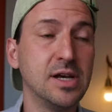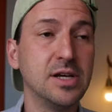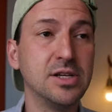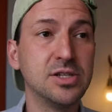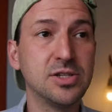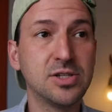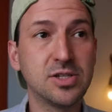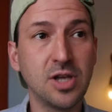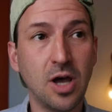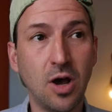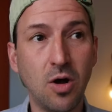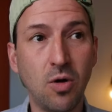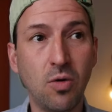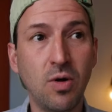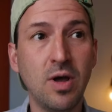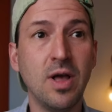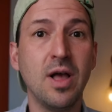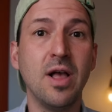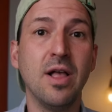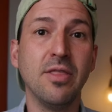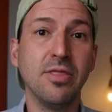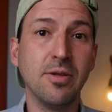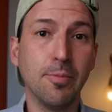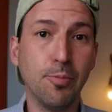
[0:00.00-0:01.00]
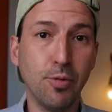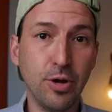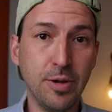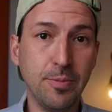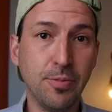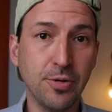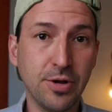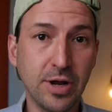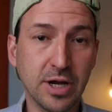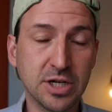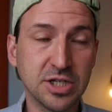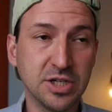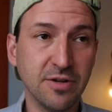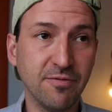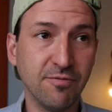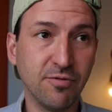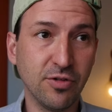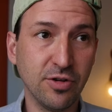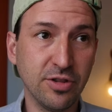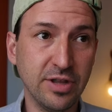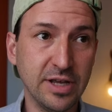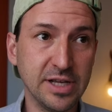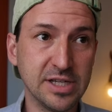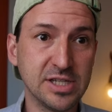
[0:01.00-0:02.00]
So the pre-production
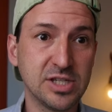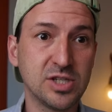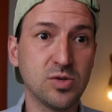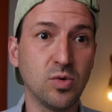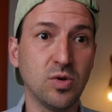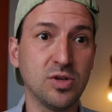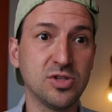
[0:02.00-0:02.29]
for this